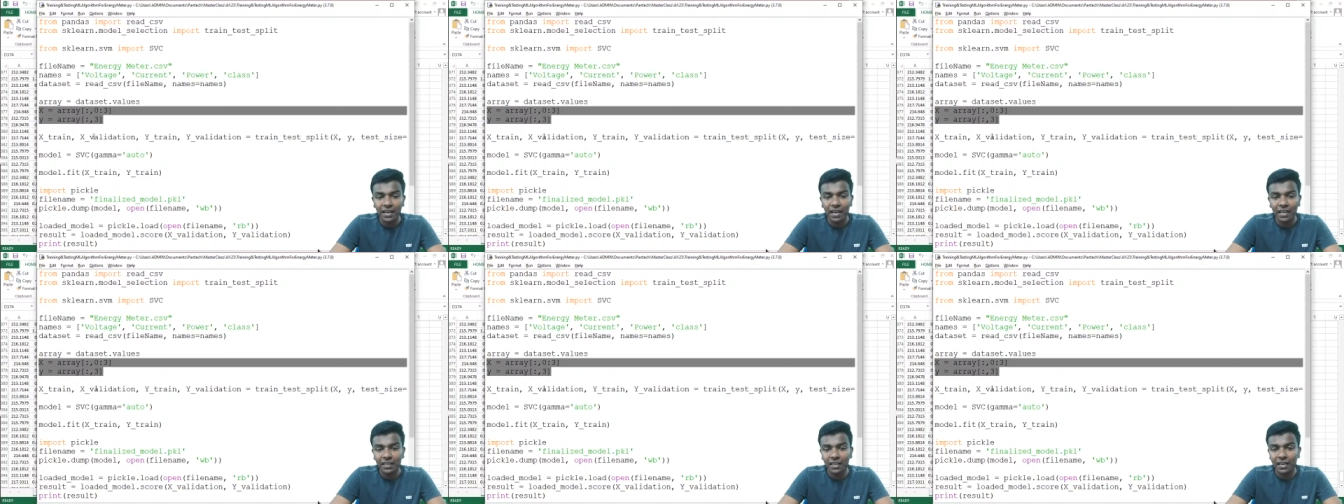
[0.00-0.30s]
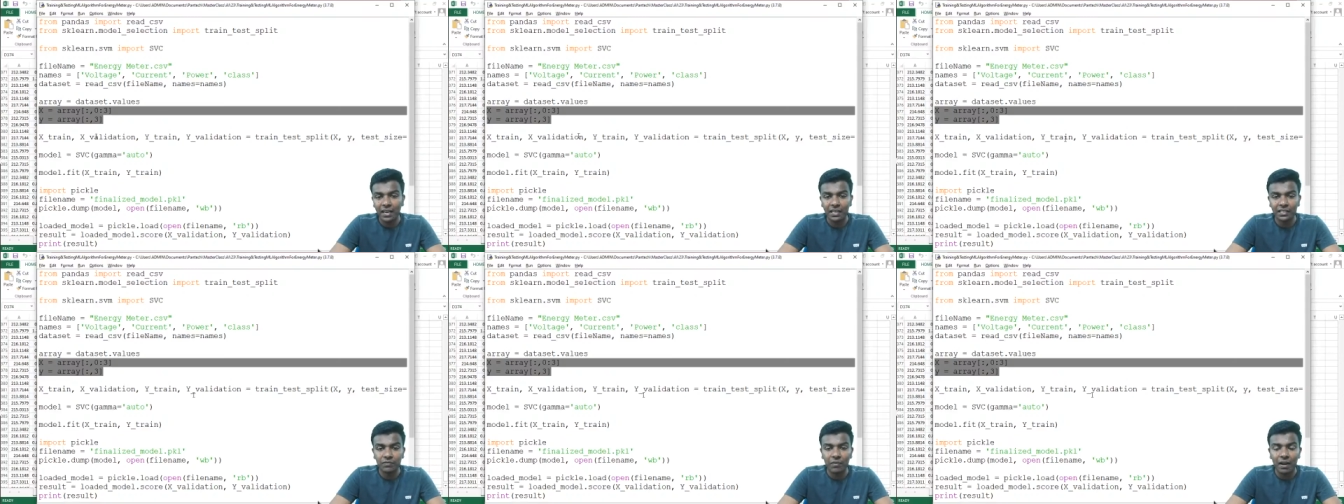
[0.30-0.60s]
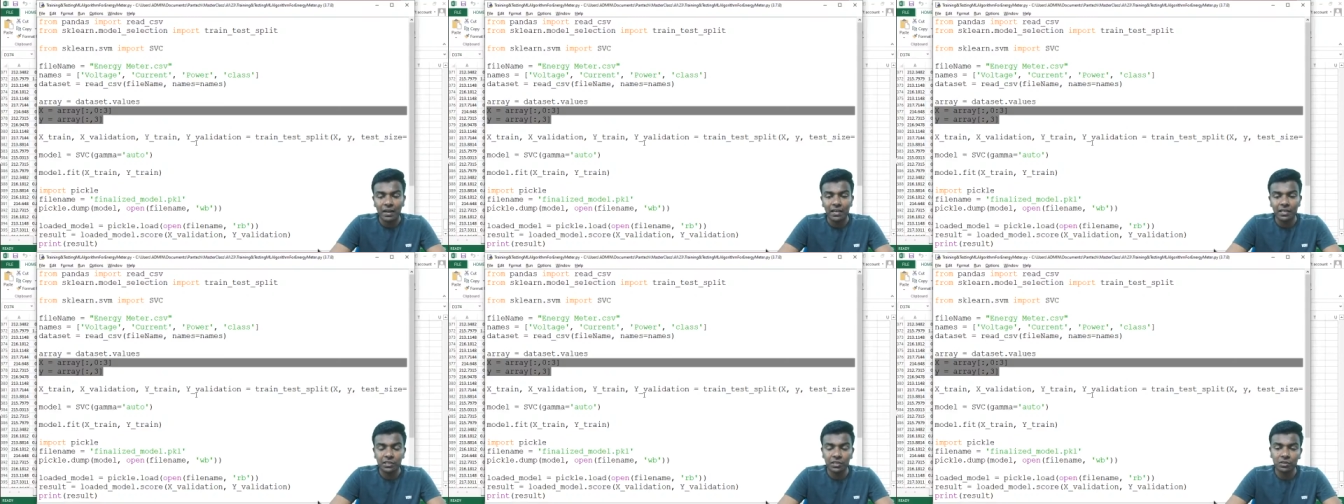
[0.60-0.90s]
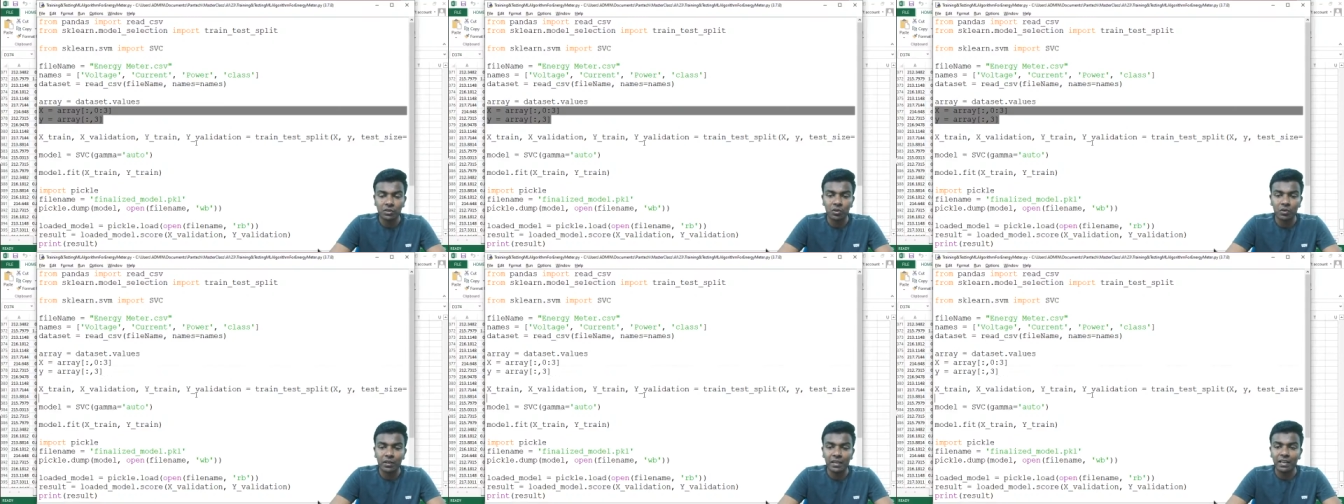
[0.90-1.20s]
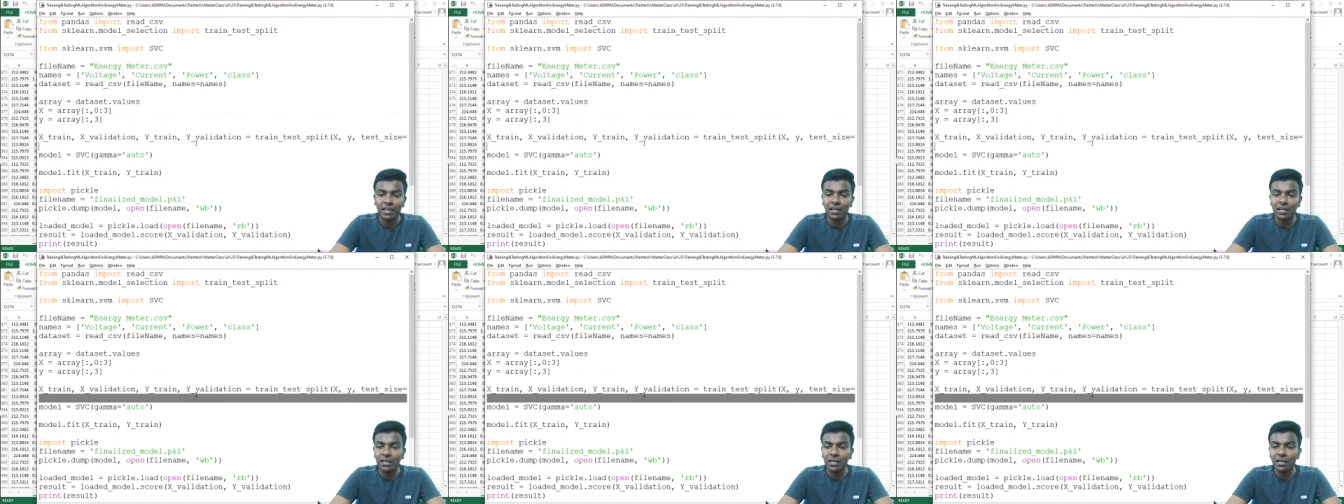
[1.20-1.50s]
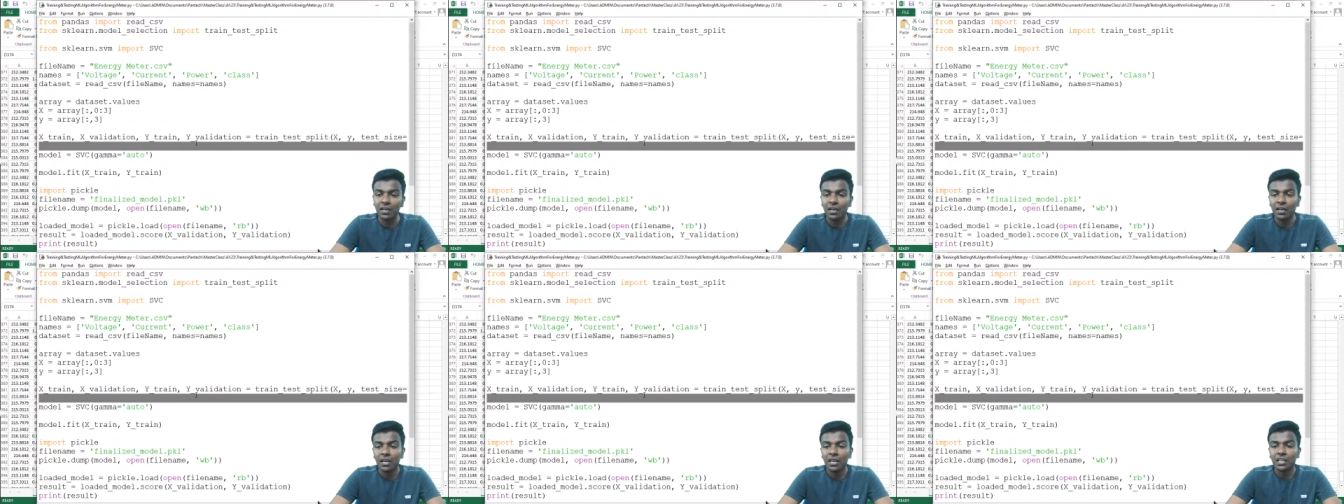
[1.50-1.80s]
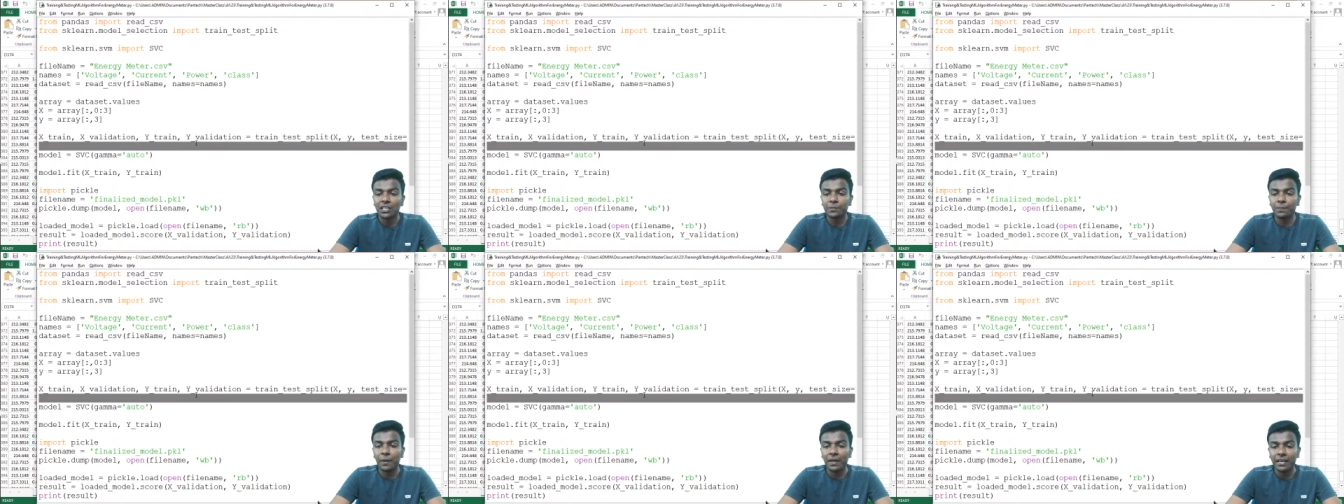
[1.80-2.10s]
and then x validation. So here
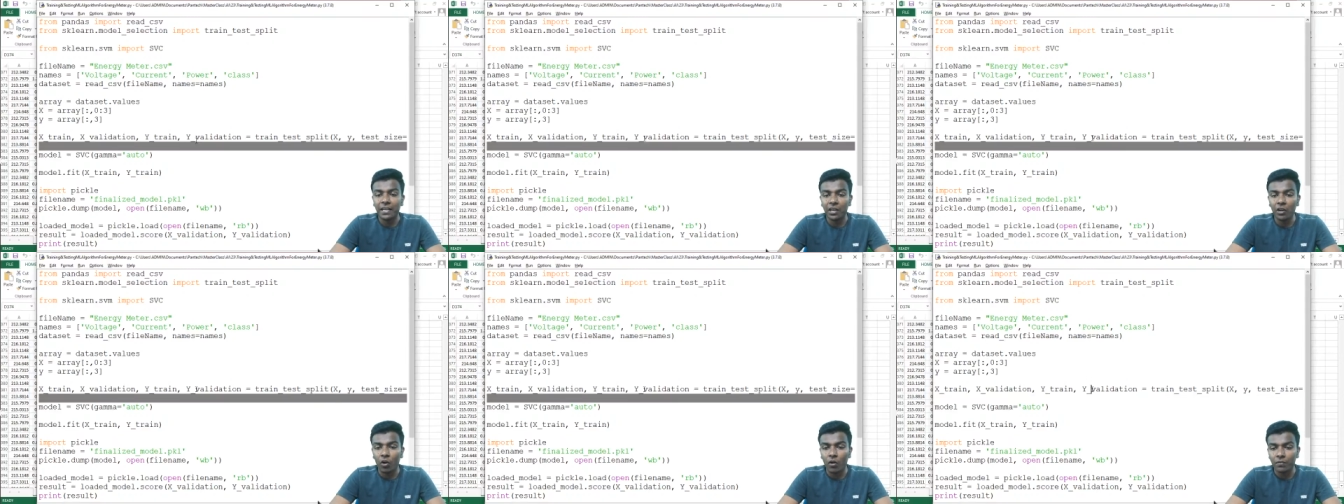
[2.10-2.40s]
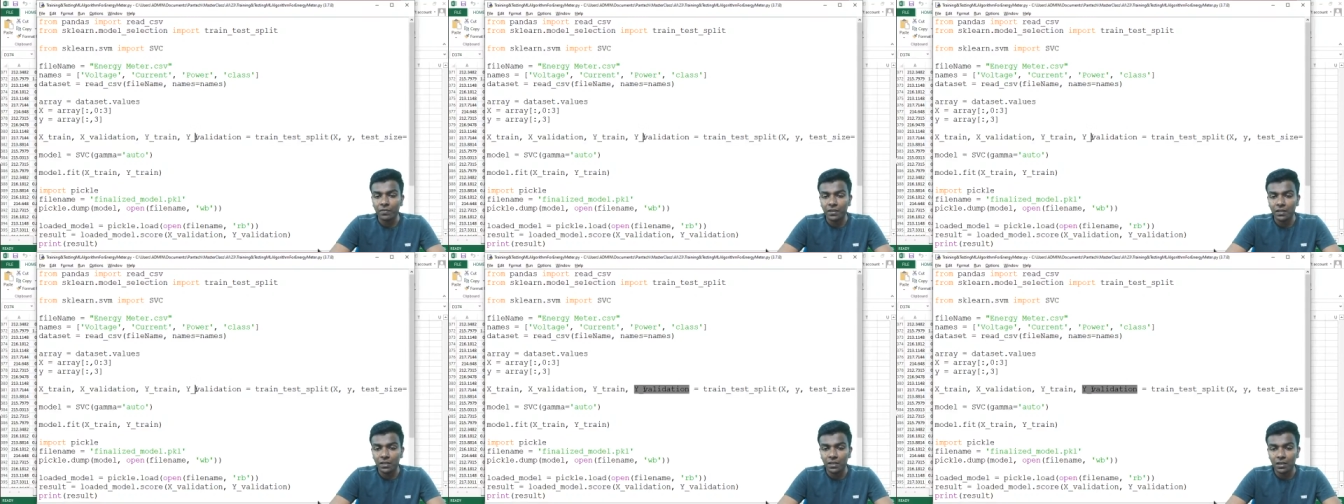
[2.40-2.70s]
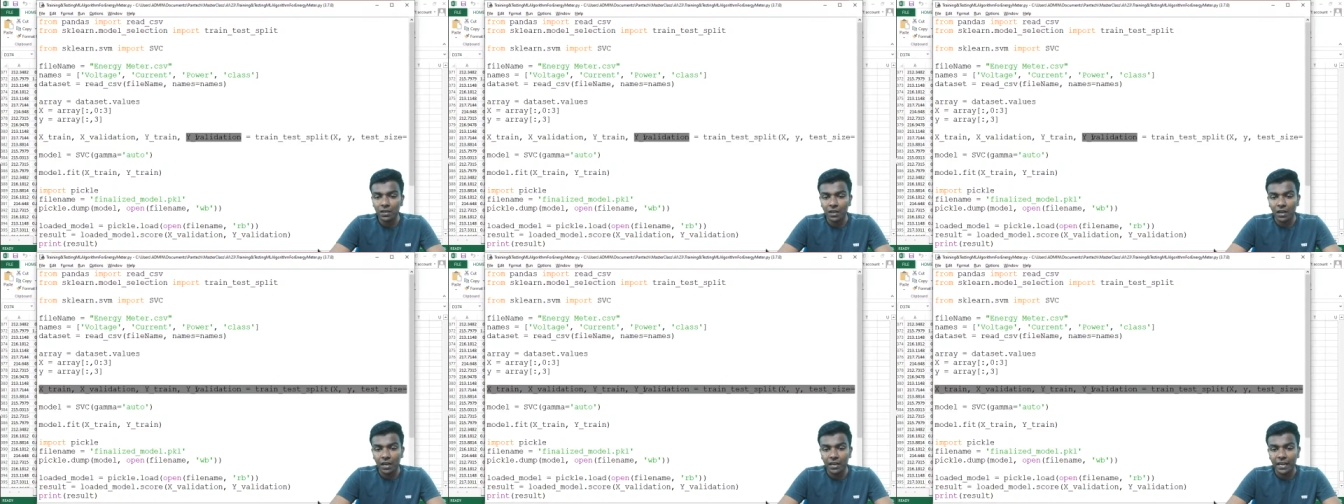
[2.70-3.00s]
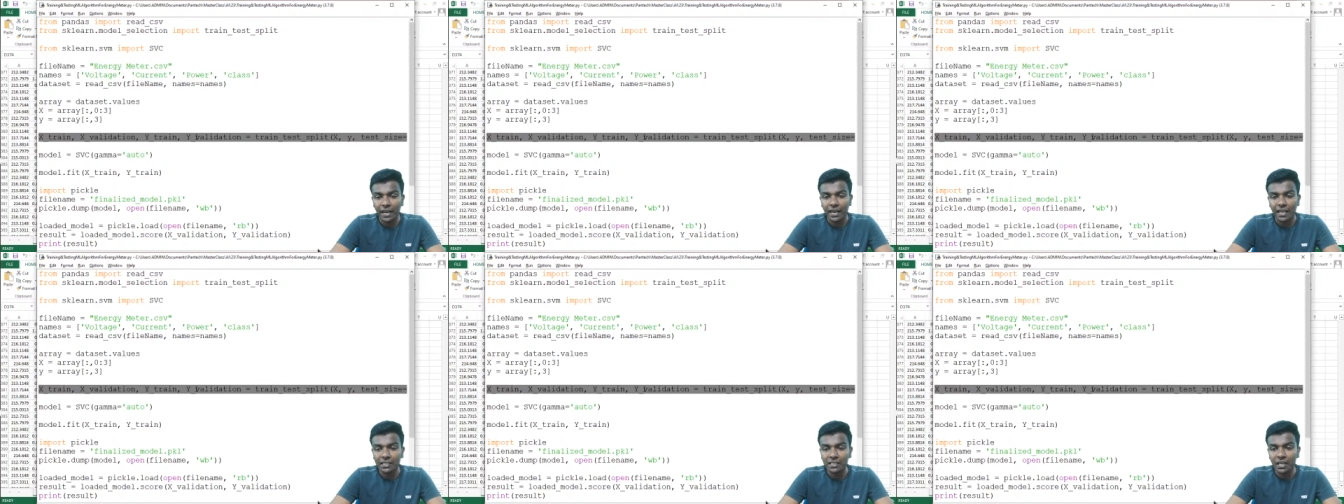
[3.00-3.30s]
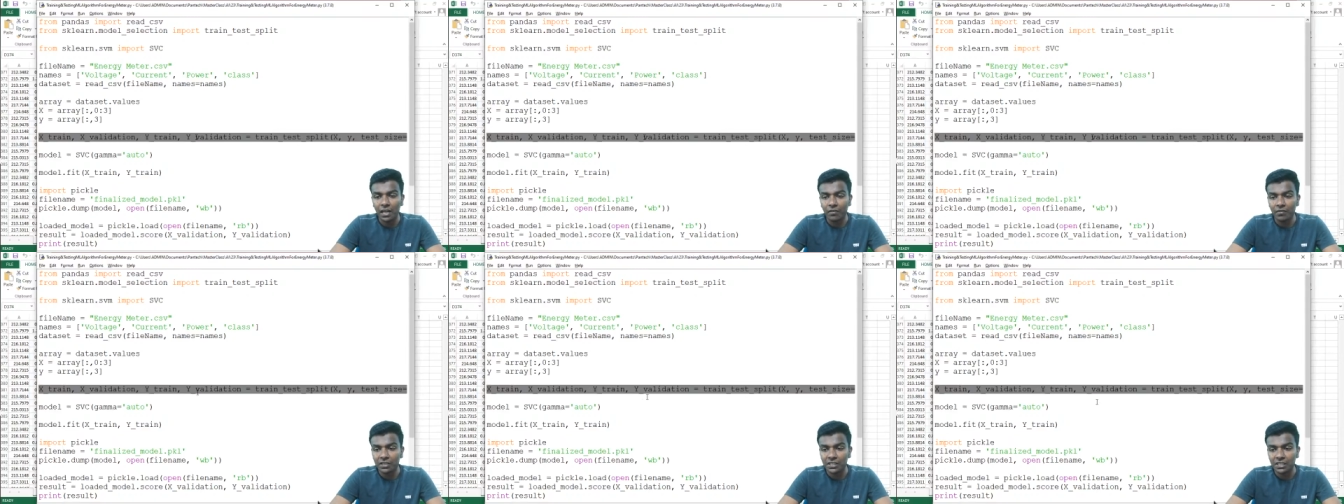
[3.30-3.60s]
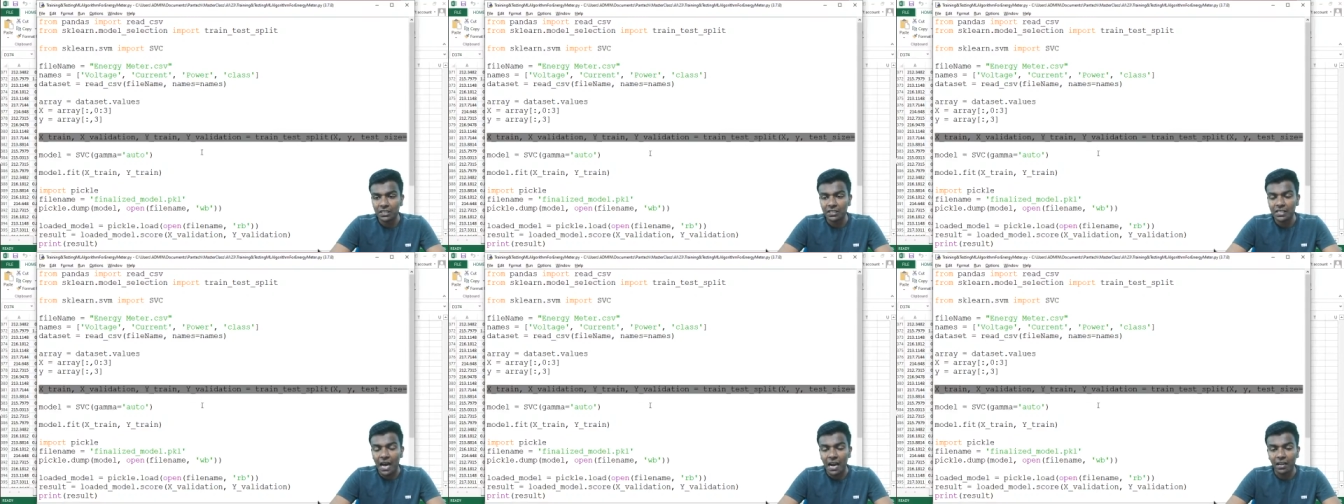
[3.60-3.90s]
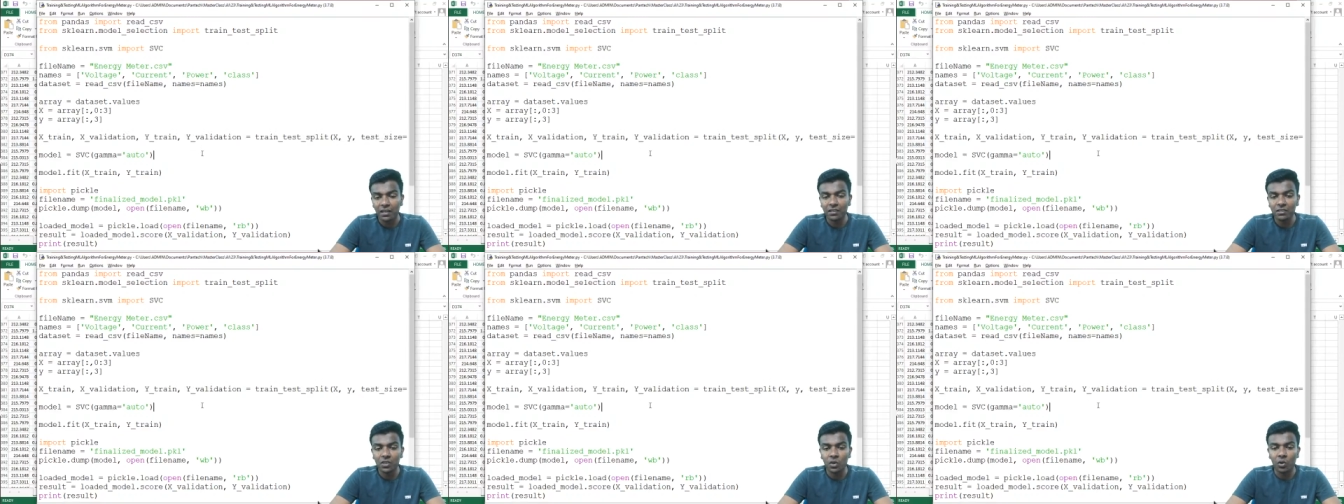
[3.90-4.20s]
splitting of the data set which is
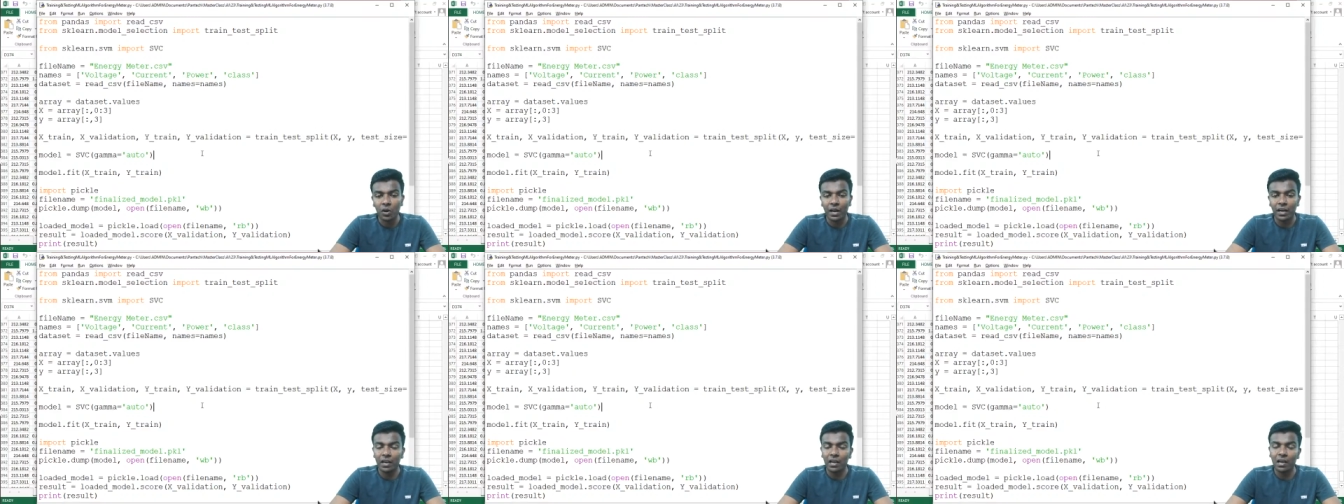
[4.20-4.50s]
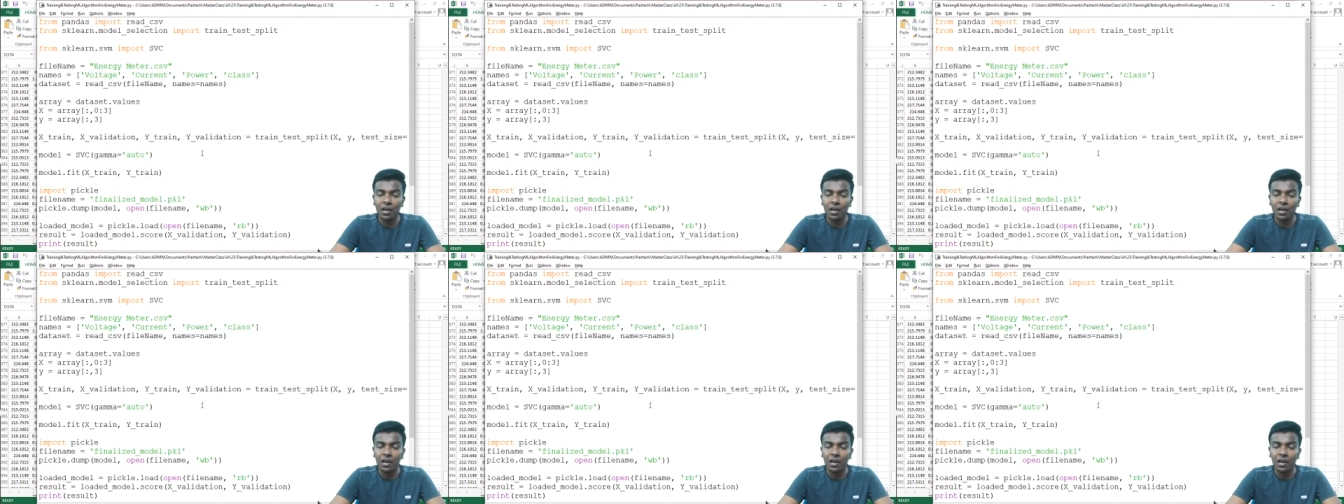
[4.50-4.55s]
done, so like